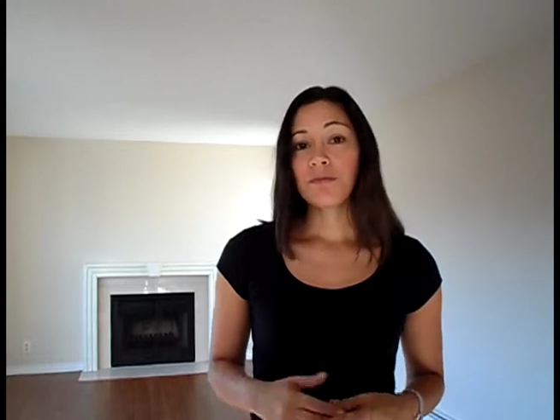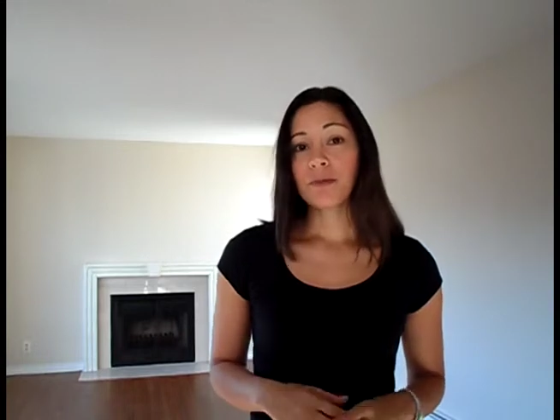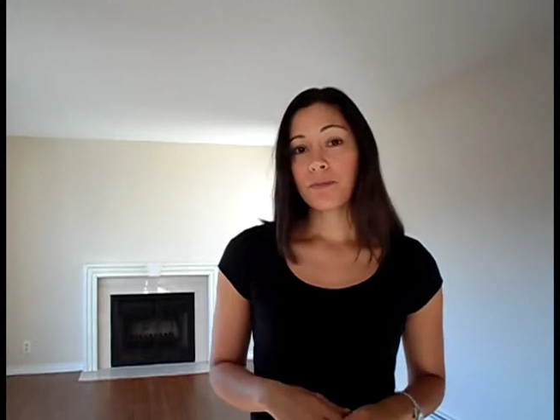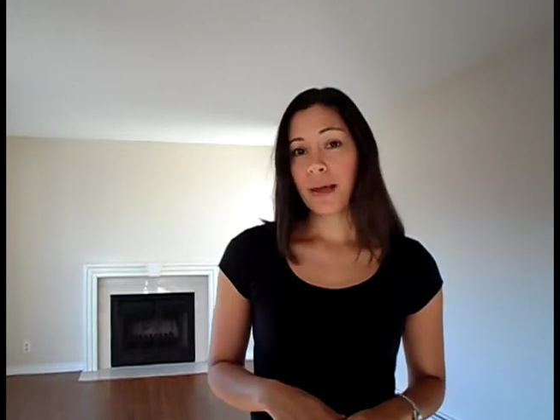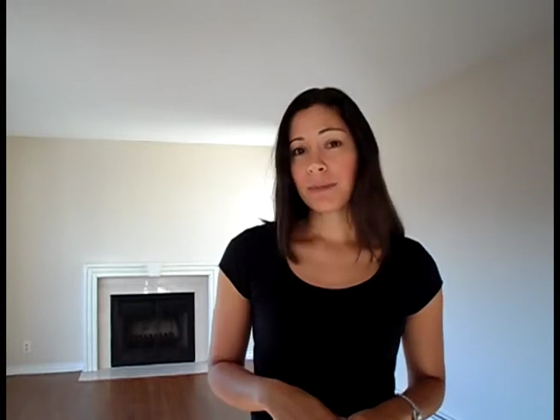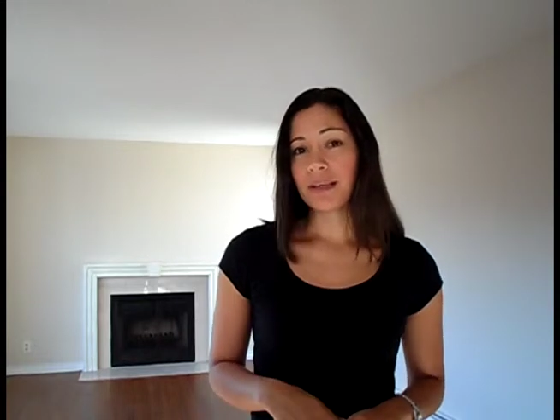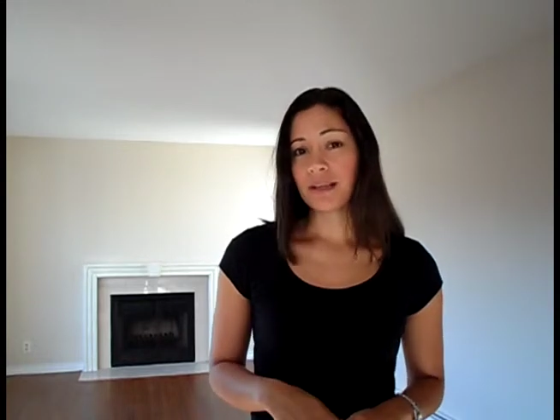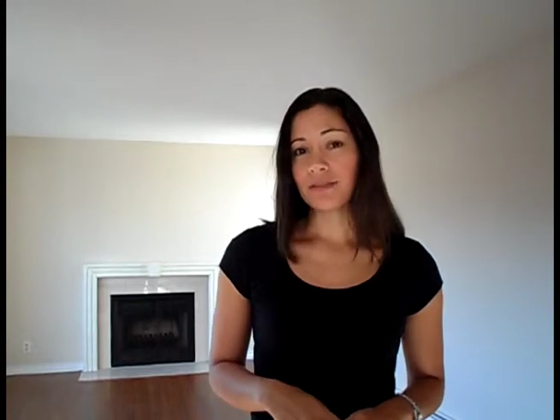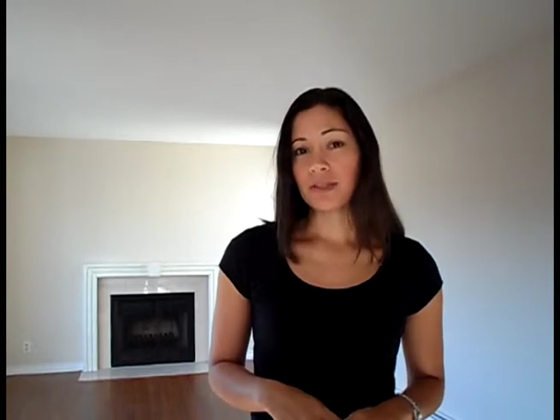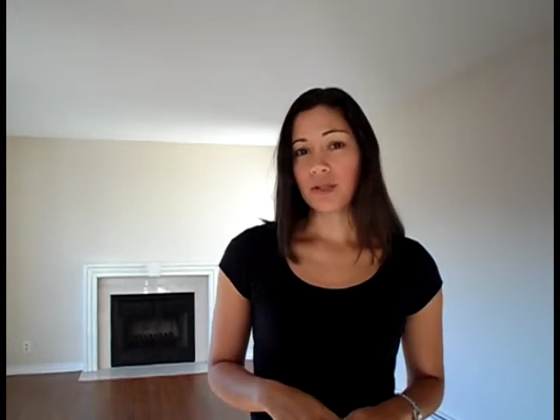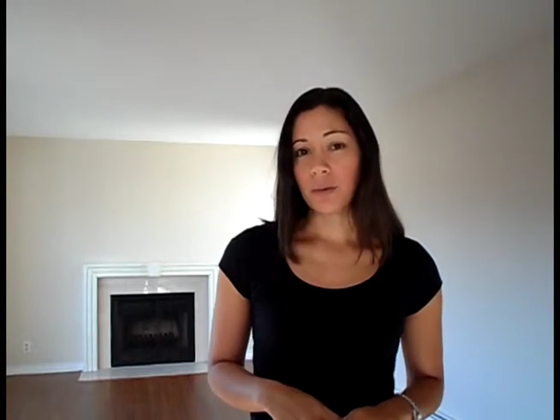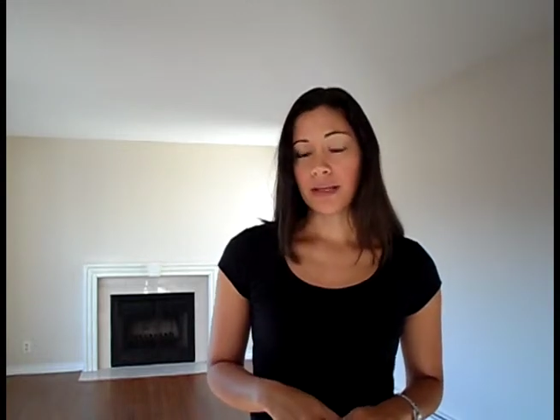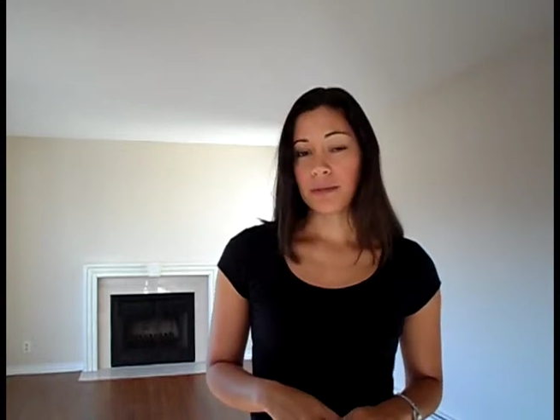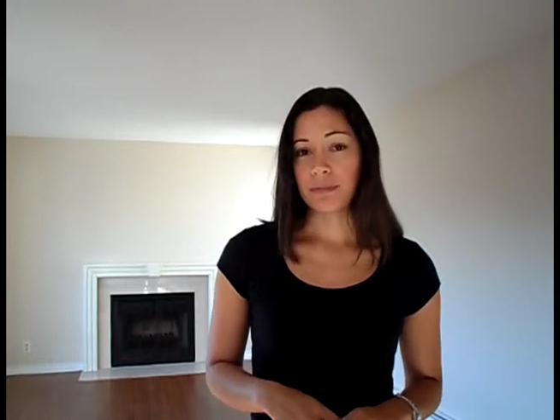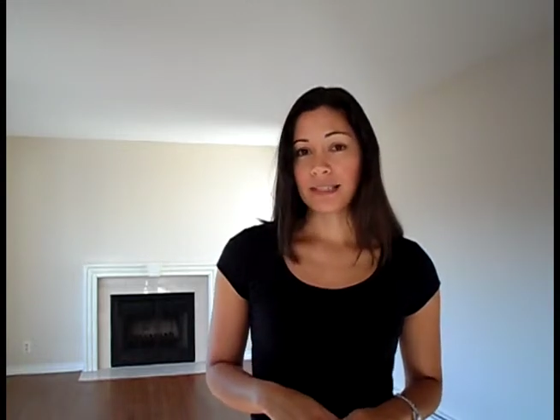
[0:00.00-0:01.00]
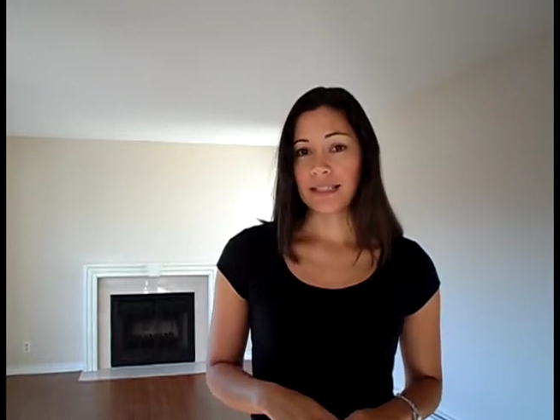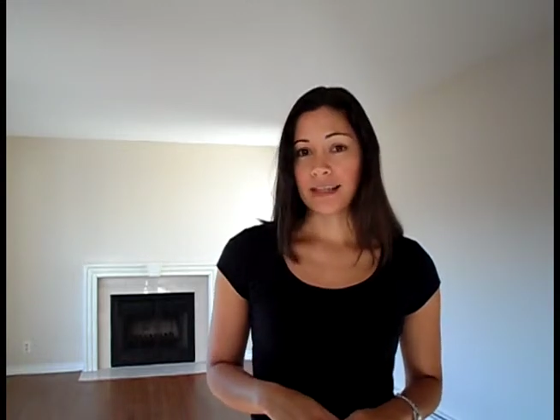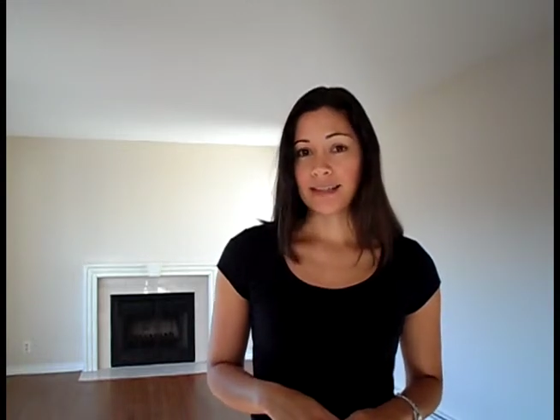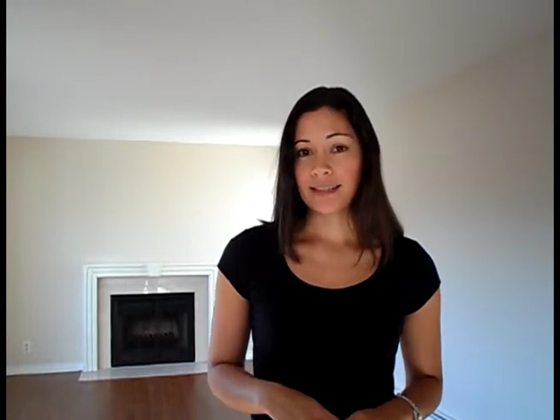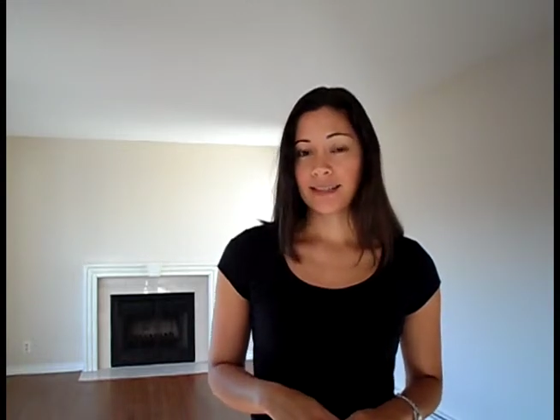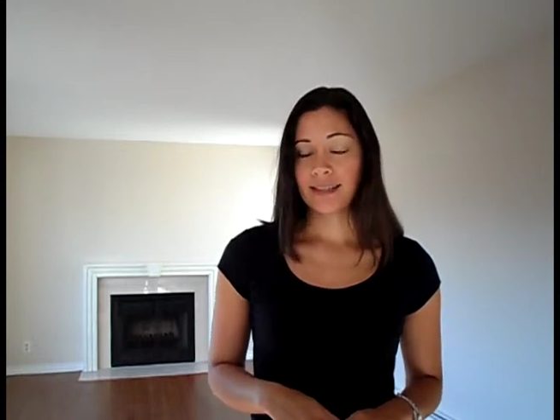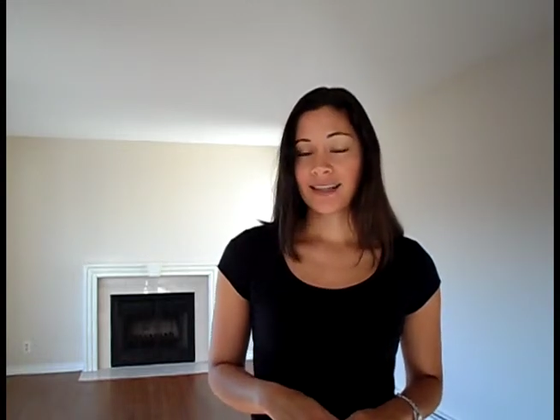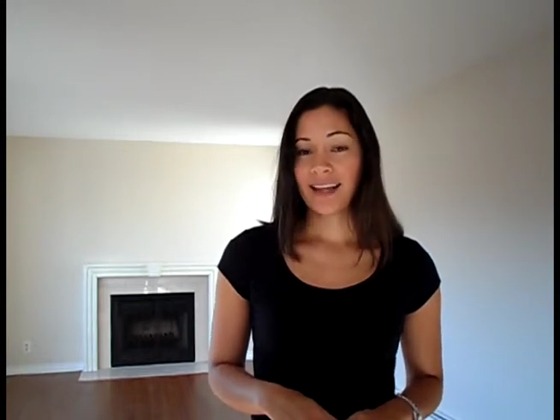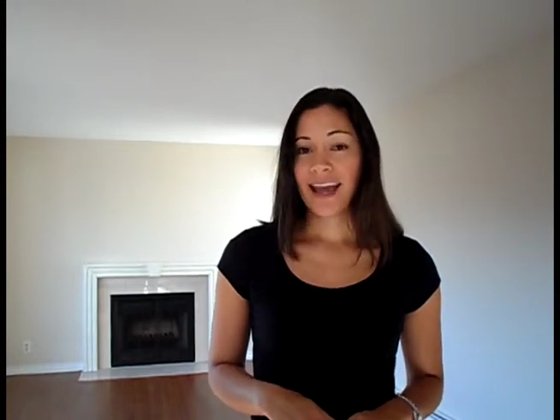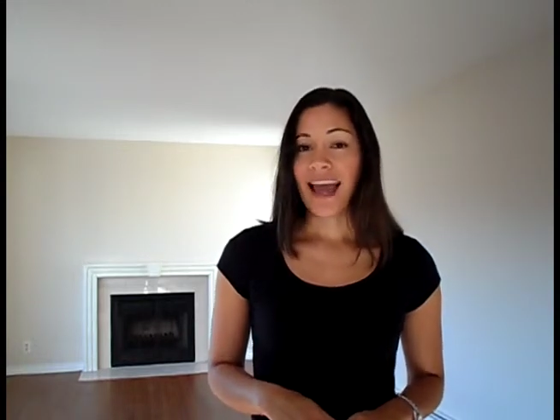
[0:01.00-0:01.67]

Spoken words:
maybe even 20%.